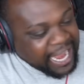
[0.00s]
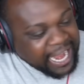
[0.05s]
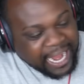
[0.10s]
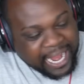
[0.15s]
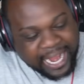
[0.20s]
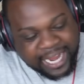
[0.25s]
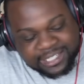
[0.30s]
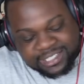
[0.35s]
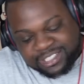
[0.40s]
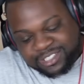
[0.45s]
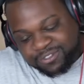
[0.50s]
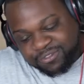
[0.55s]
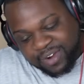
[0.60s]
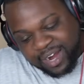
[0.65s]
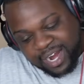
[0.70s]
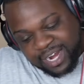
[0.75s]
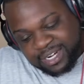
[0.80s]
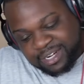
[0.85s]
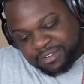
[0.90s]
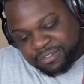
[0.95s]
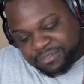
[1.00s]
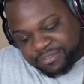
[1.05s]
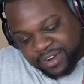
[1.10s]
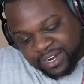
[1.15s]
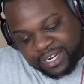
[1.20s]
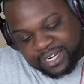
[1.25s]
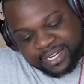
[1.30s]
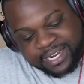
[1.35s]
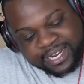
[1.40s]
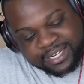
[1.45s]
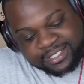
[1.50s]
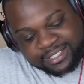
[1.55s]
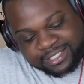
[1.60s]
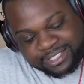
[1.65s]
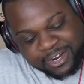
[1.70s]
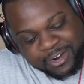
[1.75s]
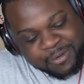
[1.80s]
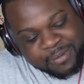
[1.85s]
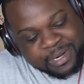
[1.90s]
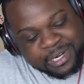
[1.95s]
I just find it funny that
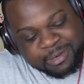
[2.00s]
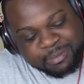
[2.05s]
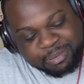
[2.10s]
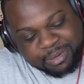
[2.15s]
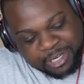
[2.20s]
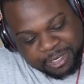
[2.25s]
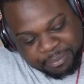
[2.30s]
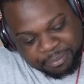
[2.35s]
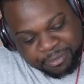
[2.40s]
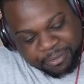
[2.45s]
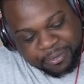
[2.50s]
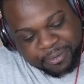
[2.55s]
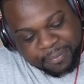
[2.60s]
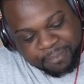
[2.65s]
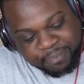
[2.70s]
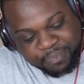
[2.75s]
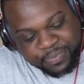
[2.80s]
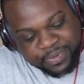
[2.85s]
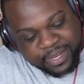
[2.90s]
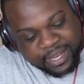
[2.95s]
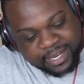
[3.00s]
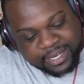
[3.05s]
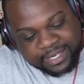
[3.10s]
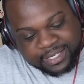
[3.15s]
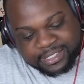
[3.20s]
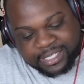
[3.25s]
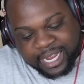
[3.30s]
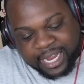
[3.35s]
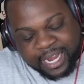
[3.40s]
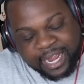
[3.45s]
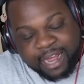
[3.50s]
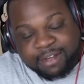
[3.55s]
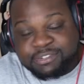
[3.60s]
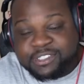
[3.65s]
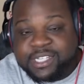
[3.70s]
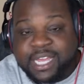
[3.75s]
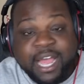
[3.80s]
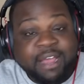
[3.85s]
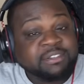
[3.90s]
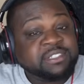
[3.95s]
so many people, because
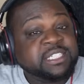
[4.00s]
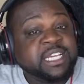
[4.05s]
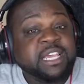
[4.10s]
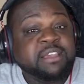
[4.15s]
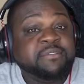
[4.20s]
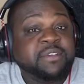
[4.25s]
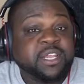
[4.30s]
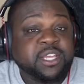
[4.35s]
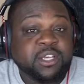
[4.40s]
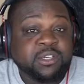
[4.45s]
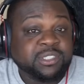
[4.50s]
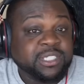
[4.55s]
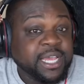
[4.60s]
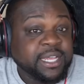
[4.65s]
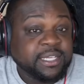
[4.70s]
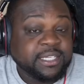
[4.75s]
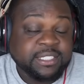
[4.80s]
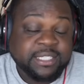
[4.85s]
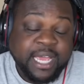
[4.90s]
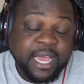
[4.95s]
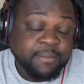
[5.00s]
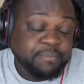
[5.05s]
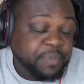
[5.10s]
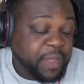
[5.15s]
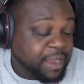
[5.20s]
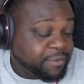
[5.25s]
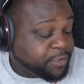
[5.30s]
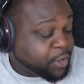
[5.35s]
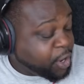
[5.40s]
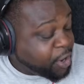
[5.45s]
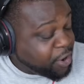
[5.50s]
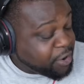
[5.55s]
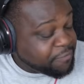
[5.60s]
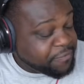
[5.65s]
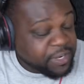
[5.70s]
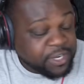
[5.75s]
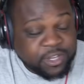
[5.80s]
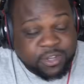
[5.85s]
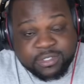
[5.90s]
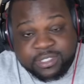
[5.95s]
I've seen videos like this. I've heard
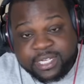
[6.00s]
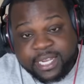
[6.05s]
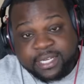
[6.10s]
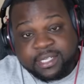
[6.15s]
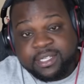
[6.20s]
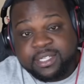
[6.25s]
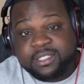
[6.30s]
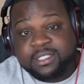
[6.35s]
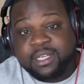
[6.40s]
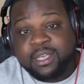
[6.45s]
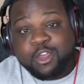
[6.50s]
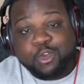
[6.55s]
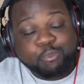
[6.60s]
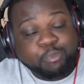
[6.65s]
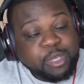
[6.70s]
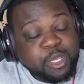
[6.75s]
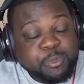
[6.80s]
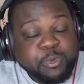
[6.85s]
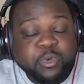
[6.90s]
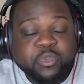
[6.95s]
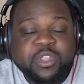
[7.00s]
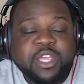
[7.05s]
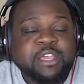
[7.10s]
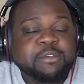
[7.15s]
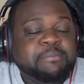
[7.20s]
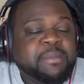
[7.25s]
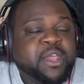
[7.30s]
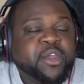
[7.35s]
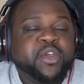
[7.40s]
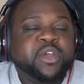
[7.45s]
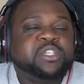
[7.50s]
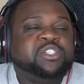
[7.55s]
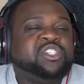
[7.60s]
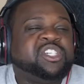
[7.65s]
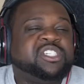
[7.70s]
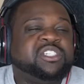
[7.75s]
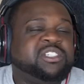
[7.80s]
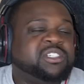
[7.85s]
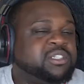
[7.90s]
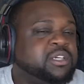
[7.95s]
videos like this. People think marriage
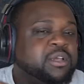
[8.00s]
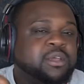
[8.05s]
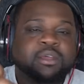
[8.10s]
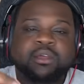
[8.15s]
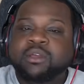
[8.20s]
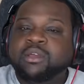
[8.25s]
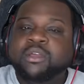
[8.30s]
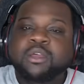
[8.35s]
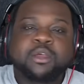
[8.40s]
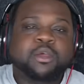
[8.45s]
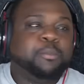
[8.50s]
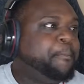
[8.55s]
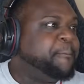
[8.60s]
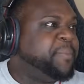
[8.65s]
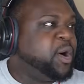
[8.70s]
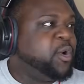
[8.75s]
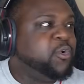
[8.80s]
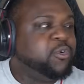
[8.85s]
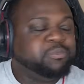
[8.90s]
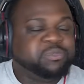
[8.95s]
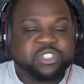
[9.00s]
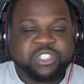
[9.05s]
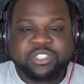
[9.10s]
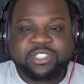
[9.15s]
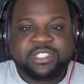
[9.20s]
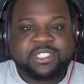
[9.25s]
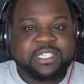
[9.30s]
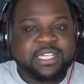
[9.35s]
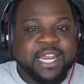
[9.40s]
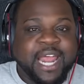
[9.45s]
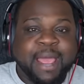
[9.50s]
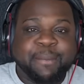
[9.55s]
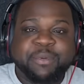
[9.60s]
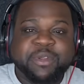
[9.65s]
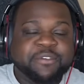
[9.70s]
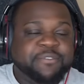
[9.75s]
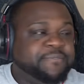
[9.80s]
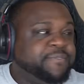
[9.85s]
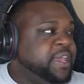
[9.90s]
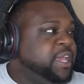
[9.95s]
is, boom, just snap of
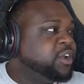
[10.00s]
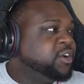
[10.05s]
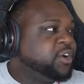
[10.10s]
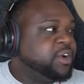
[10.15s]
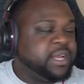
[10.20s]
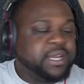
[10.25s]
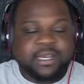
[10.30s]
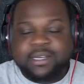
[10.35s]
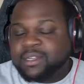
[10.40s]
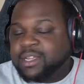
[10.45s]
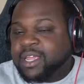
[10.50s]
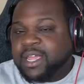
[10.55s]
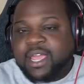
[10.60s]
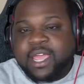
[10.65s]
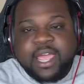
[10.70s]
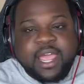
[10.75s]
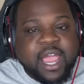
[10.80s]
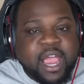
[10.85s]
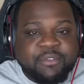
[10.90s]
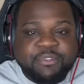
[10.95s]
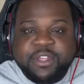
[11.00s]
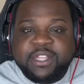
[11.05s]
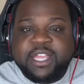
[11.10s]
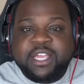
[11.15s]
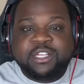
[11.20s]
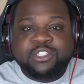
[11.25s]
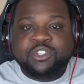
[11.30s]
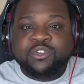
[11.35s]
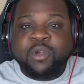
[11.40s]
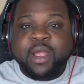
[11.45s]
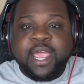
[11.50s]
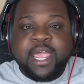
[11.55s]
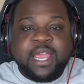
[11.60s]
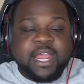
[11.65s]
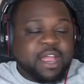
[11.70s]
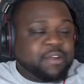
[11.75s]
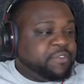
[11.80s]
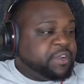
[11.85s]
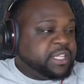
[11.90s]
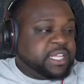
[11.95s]
the finger and everything is great.
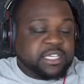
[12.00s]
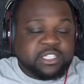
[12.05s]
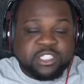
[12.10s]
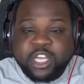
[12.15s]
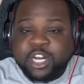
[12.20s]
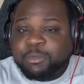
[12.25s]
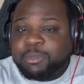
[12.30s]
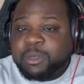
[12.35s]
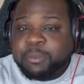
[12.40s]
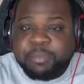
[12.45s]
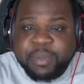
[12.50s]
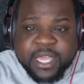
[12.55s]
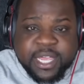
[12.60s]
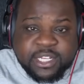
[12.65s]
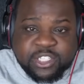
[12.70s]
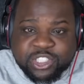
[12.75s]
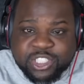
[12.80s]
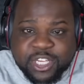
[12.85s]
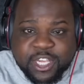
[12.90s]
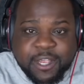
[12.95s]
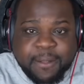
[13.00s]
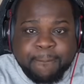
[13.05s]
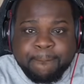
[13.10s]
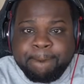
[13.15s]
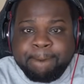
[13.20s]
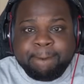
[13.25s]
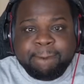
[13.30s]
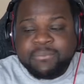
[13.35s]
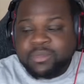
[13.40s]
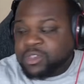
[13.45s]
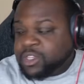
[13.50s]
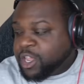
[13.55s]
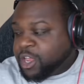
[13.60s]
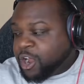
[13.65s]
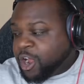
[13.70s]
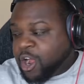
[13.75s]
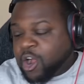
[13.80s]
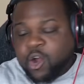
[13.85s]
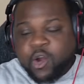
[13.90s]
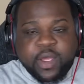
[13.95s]
Everything's going to be peachy. You
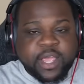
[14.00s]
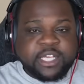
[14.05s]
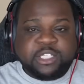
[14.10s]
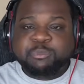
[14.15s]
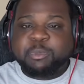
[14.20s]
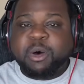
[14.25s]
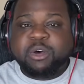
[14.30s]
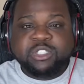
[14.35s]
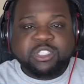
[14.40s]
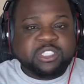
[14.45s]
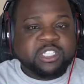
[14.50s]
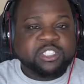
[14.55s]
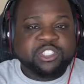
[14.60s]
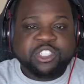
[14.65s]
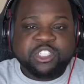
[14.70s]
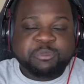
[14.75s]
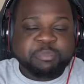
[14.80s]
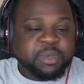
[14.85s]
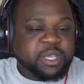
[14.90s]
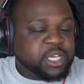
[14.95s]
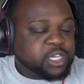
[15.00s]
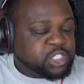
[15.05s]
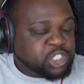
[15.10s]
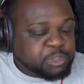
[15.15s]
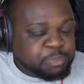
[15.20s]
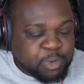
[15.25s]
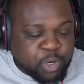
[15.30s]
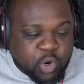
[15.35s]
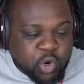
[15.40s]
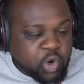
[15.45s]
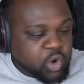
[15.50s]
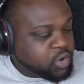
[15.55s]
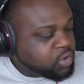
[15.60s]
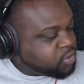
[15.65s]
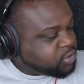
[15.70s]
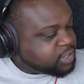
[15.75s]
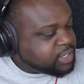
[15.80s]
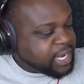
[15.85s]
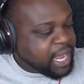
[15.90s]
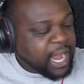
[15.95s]
know, it's supposed to just be a
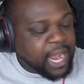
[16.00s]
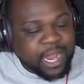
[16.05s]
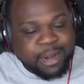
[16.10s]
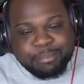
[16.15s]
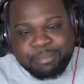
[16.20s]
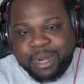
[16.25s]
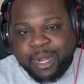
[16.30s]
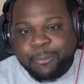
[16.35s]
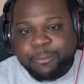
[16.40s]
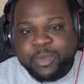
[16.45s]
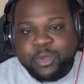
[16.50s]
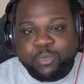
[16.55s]
smooth, non-bumpy